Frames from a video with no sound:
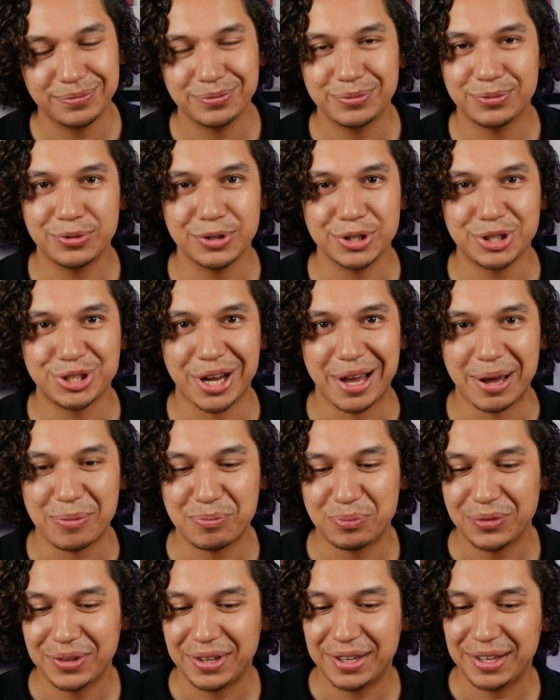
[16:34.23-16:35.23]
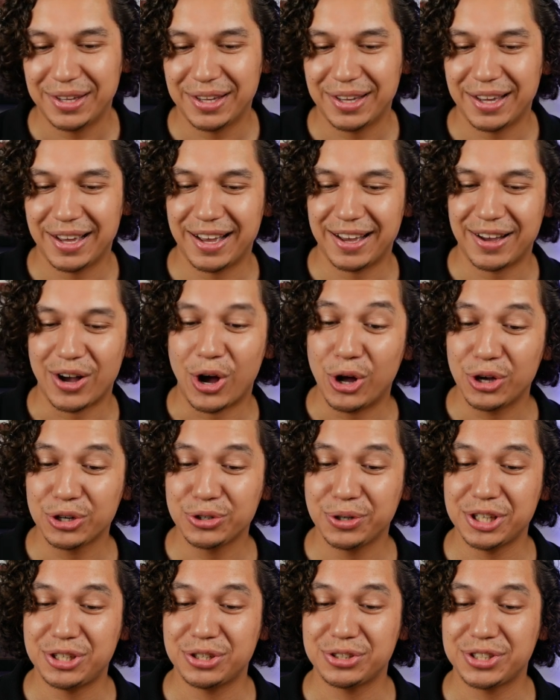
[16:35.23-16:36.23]
For shame. All
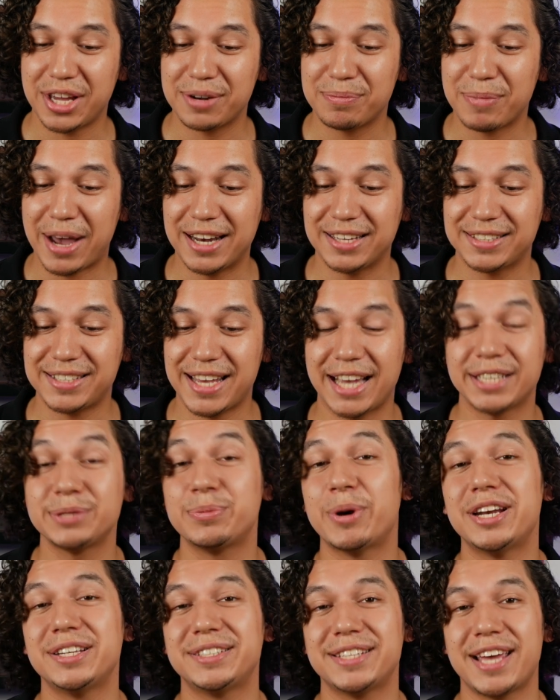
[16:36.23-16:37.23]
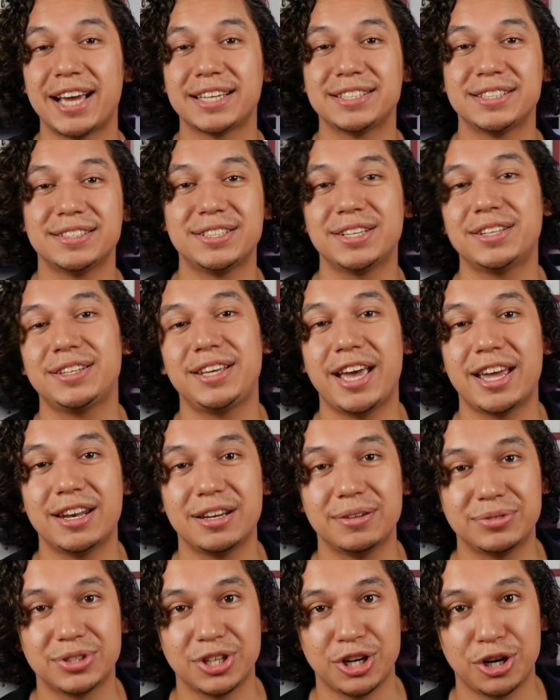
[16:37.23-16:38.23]
creatures get -X until the end
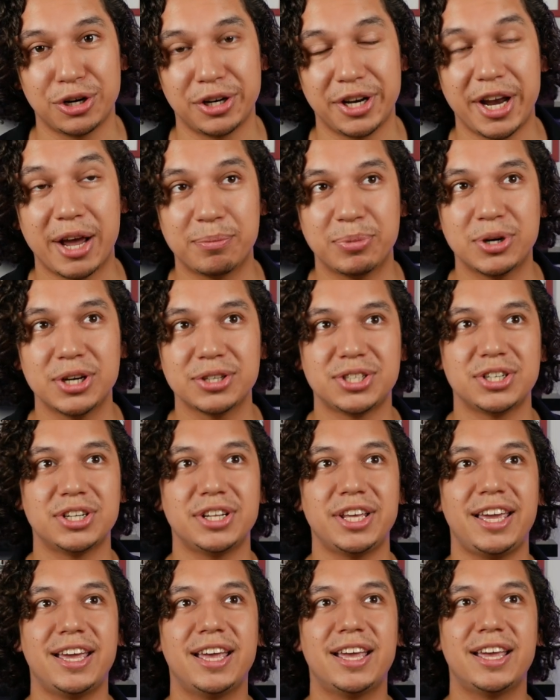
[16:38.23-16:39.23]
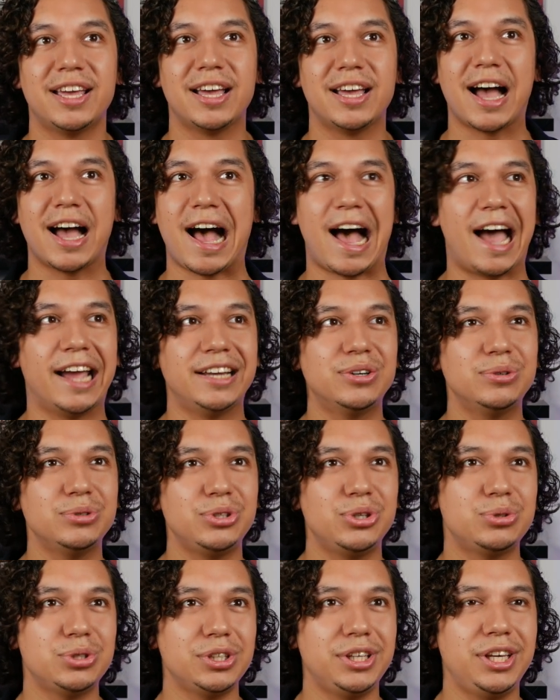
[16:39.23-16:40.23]
of turn. Now, personally, I don't
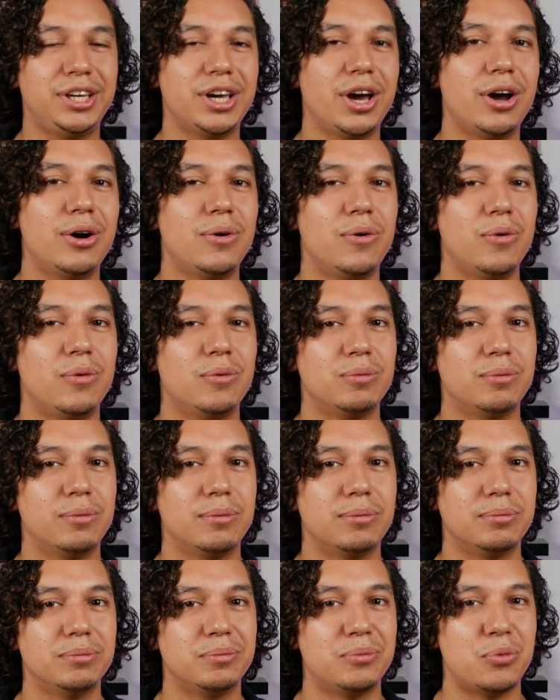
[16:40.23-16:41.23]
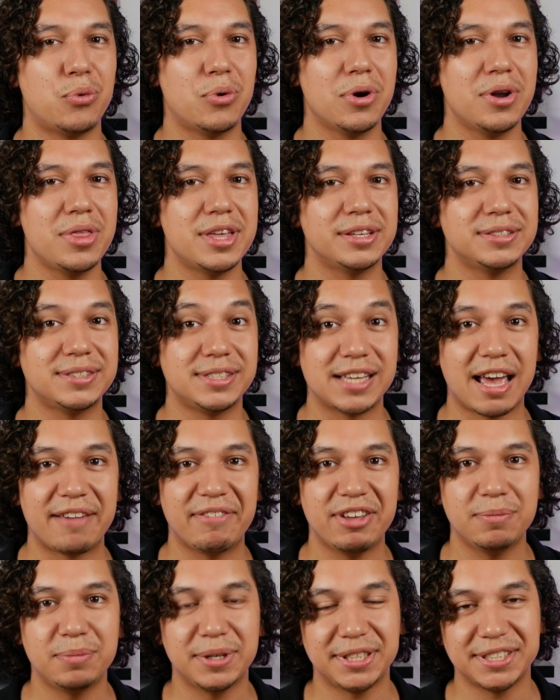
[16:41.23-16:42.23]
usually go more than
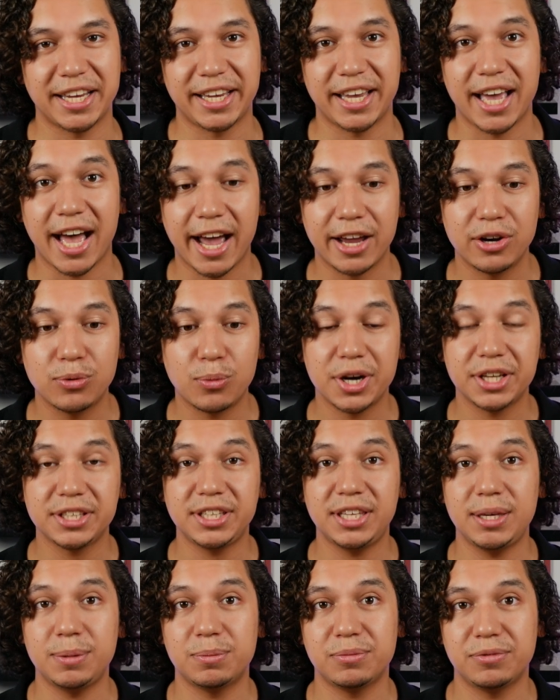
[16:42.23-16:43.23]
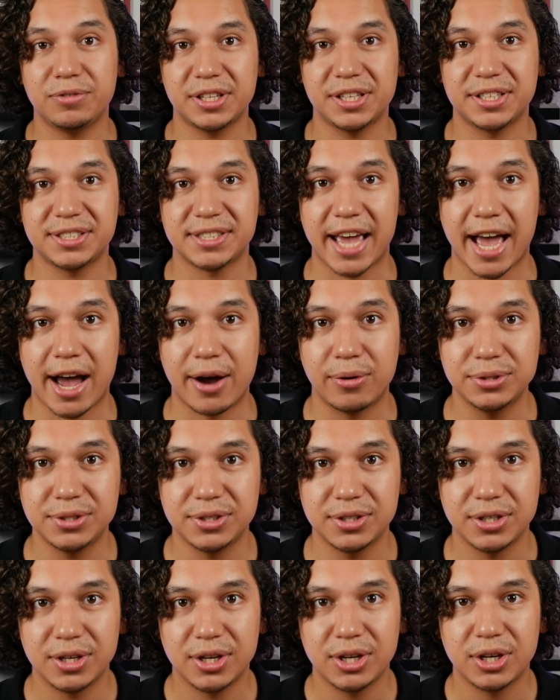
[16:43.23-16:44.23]
7 because I kind of want to keep Vilis
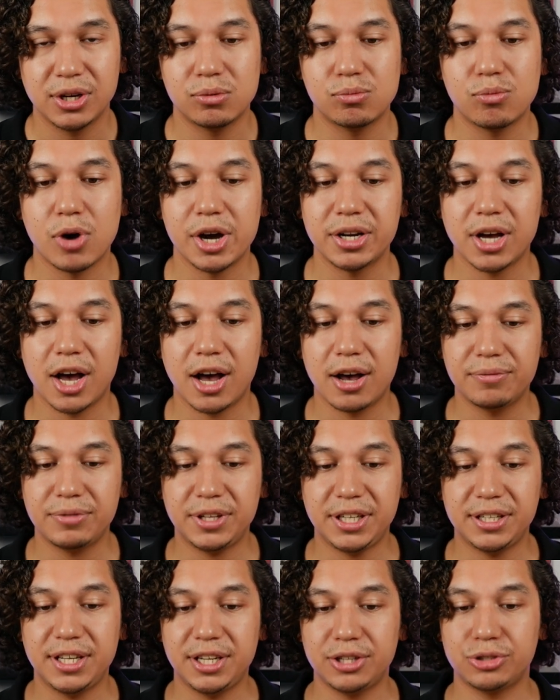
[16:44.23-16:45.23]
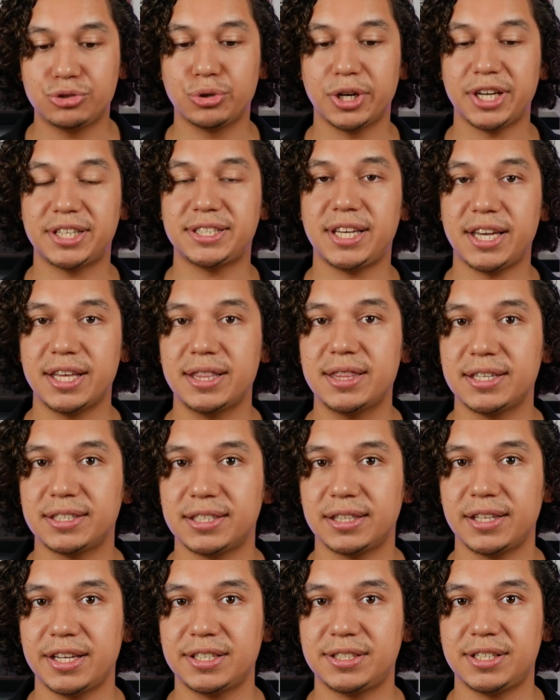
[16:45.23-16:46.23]
out. One of the neat tricks in
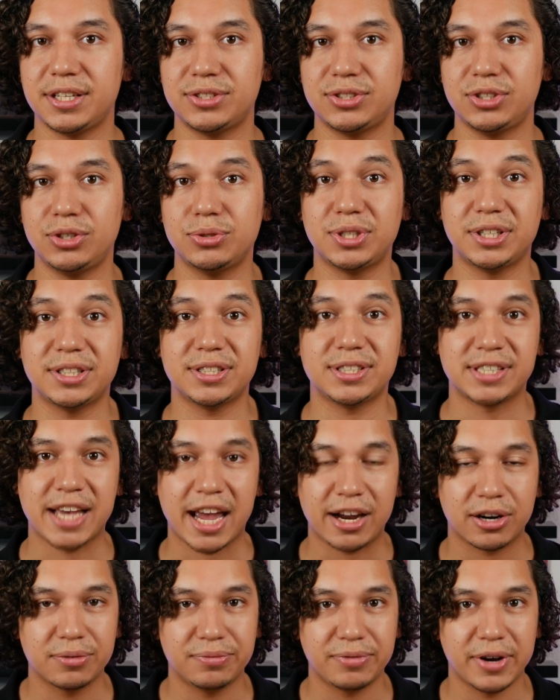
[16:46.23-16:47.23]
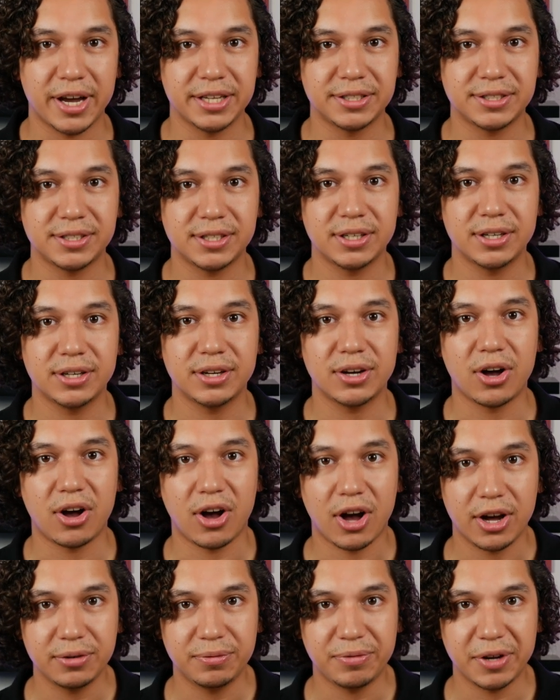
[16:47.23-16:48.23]
this list is using Sacrifice
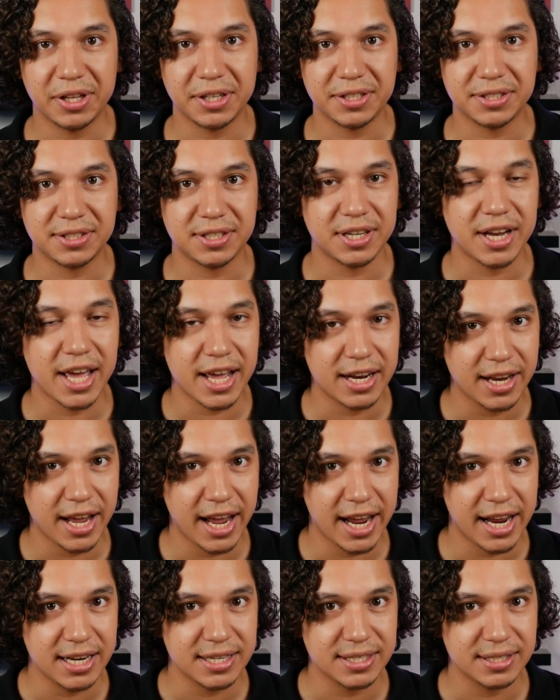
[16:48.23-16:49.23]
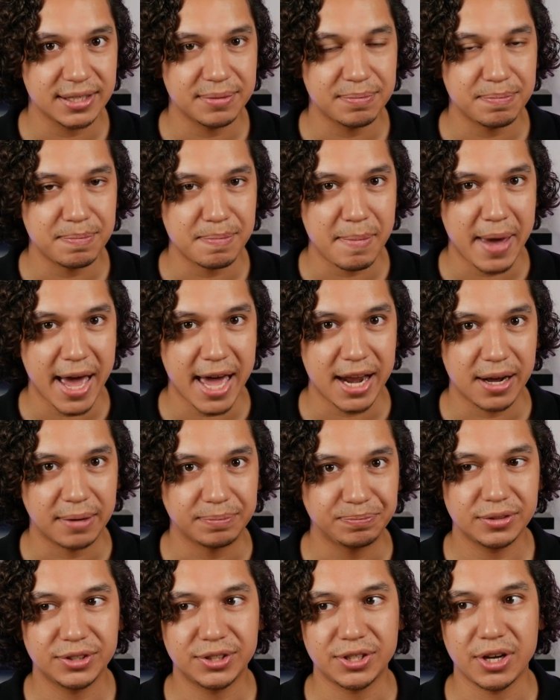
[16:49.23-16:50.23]
on Vilis to net 8 mana.
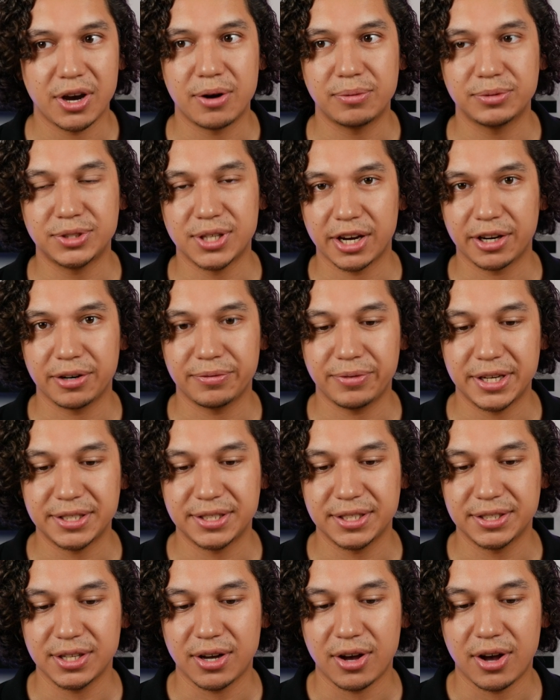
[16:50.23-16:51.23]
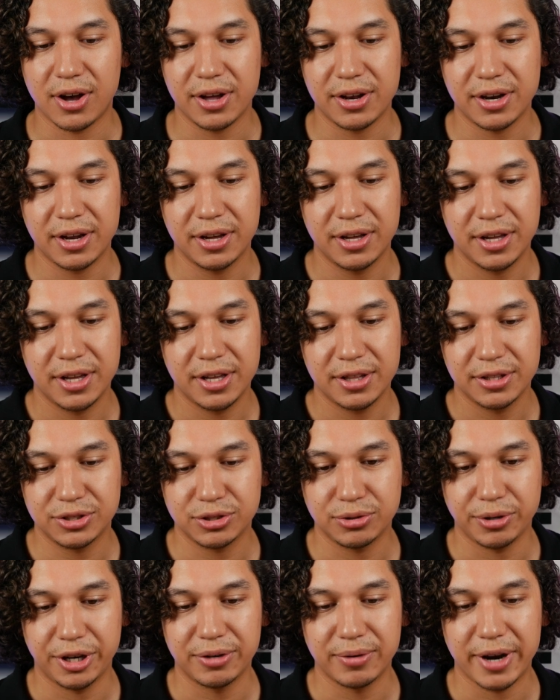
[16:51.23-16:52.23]
So Sacrifice is on the
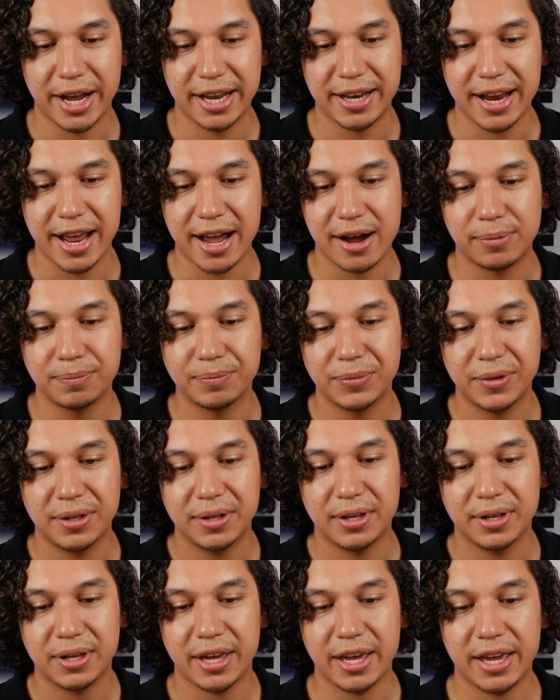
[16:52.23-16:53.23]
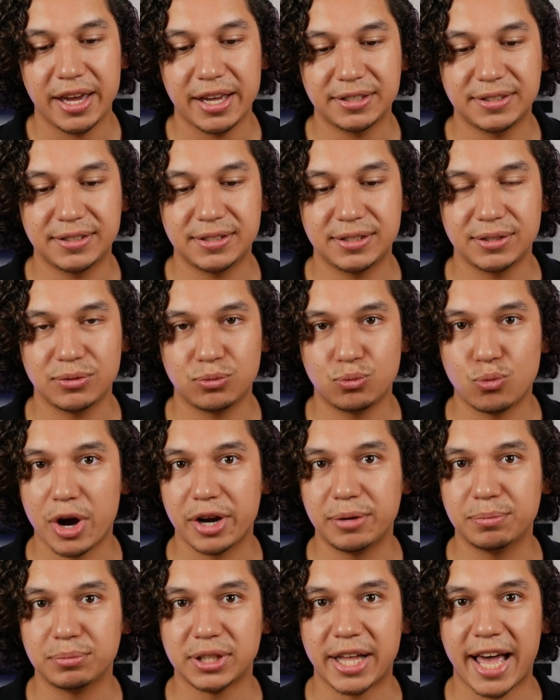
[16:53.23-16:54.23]
screen right now. It's
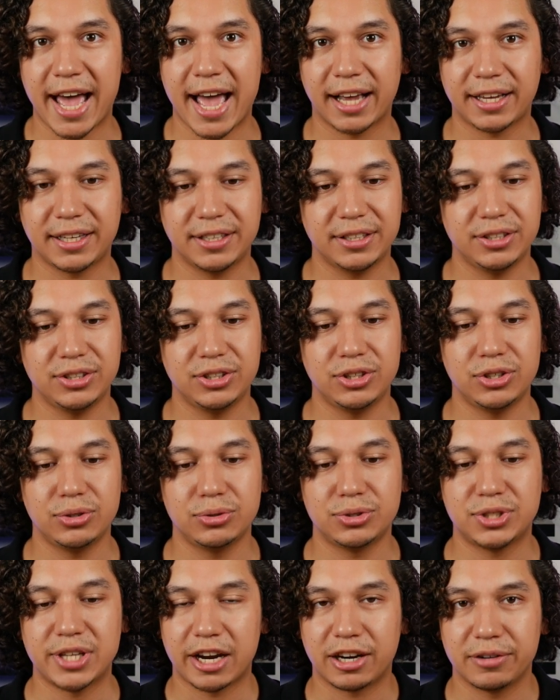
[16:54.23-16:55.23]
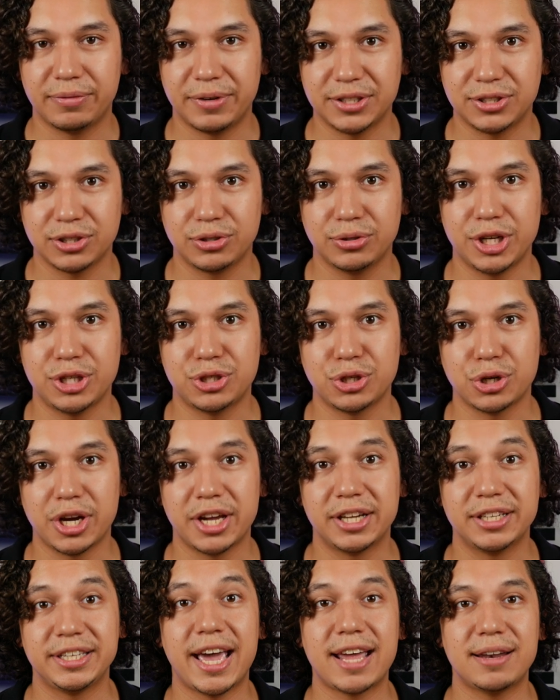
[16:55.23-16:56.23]
1 black, you sacrifice a creature
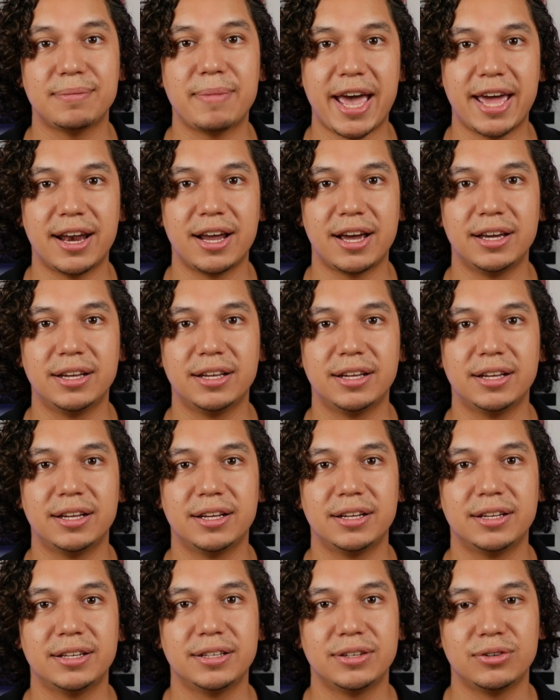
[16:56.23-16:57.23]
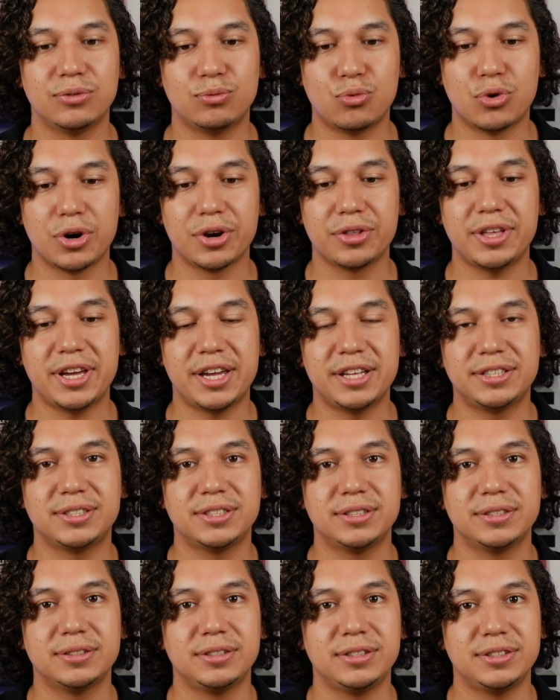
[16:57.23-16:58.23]
and get mana worth its
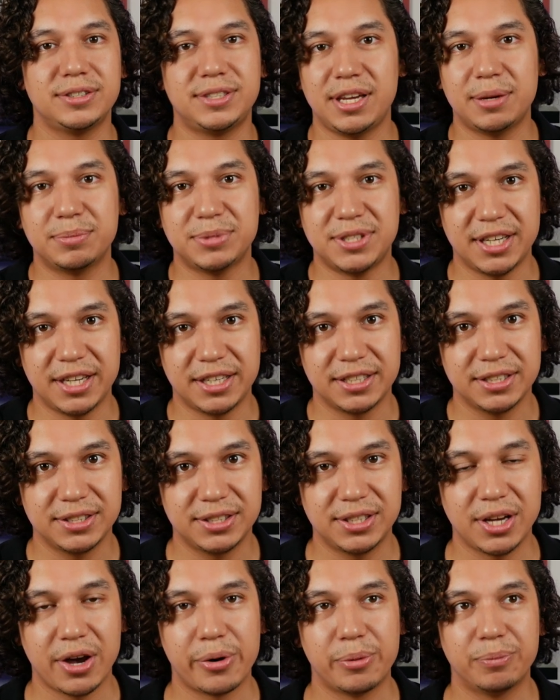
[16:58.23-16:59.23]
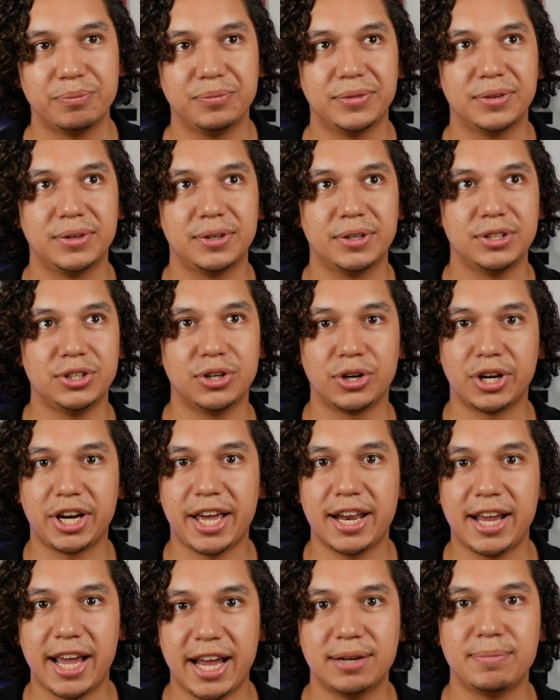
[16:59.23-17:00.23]
CMC. So you're going
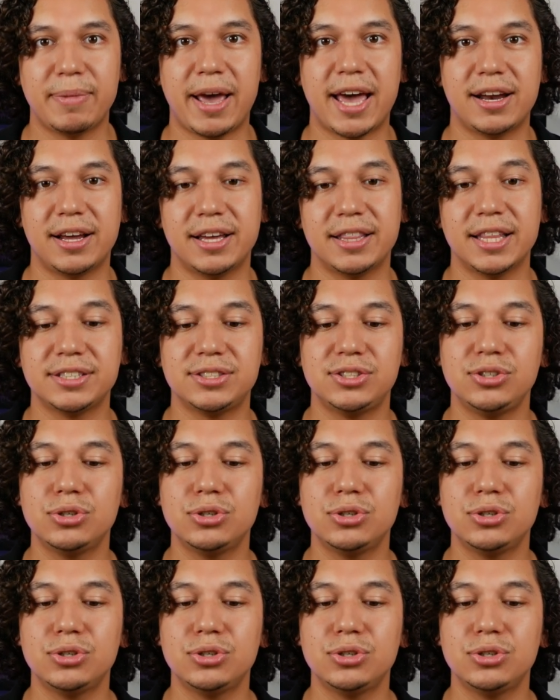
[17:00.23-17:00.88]
to get 8 mana, and that's